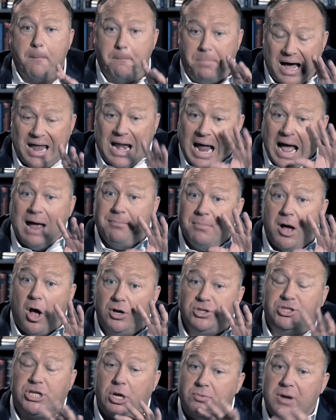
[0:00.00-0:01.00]
But I'm
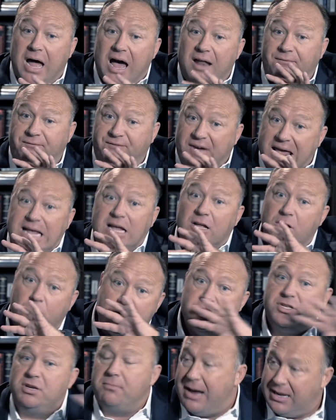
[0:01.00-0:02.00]
also not faking the
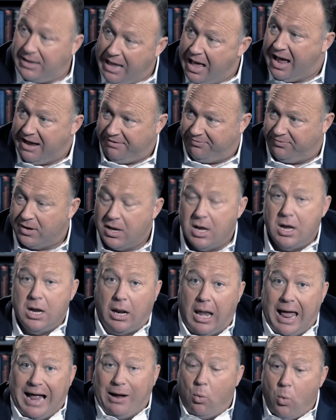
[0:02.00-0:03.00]
rest of my life.
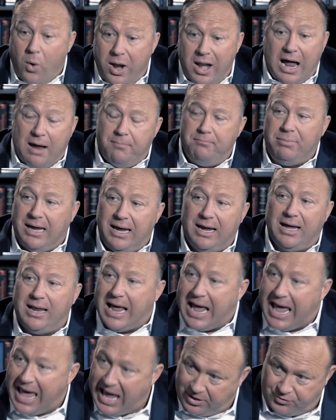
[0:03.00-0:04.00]
Like when I'm being an
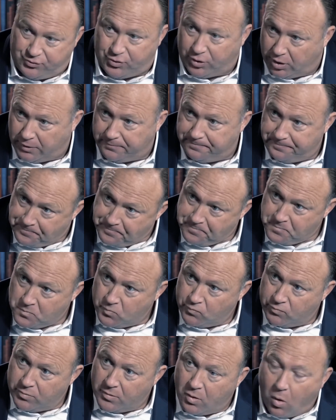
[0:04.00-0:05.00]
actor
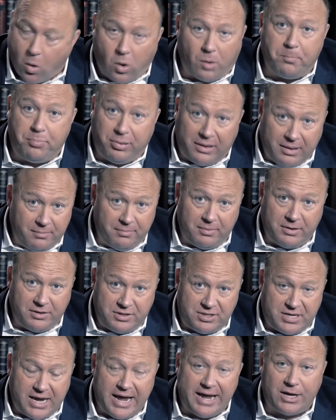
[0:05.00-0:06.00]
or
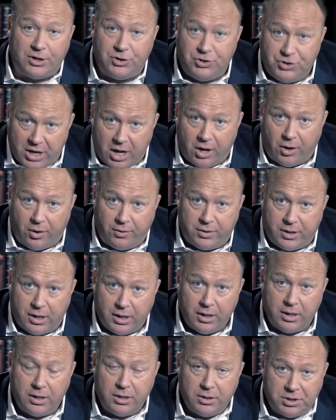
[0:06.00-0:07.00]
saying a joke,
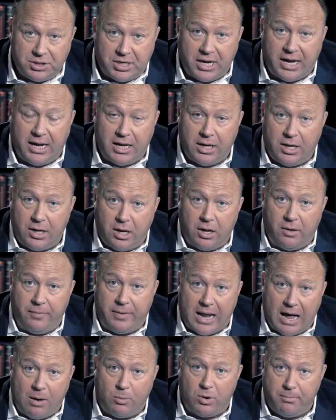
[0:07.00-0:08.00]
saying,
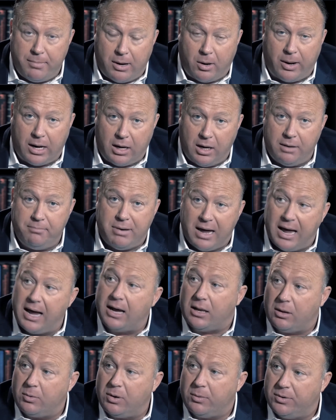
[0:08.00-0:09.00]
that I want to marry Glenn
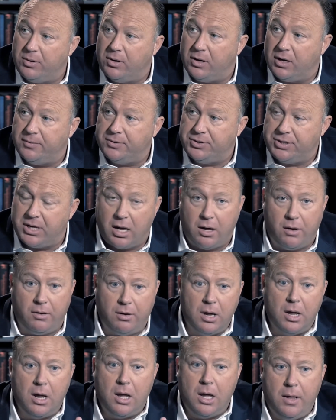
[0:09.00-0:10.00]
Beck like we were doing on the
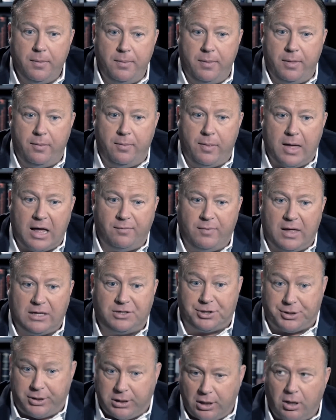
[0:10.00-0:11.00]
show,
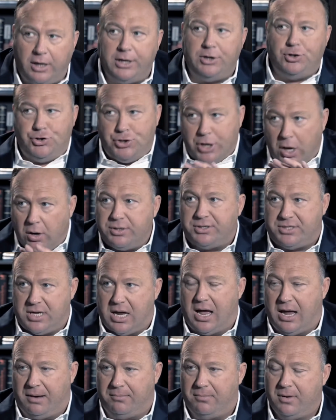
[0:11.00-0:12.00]
that's clearly joke
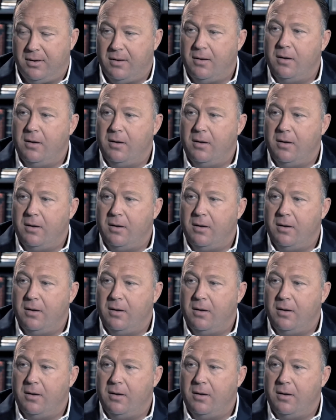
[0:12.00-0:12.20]
time.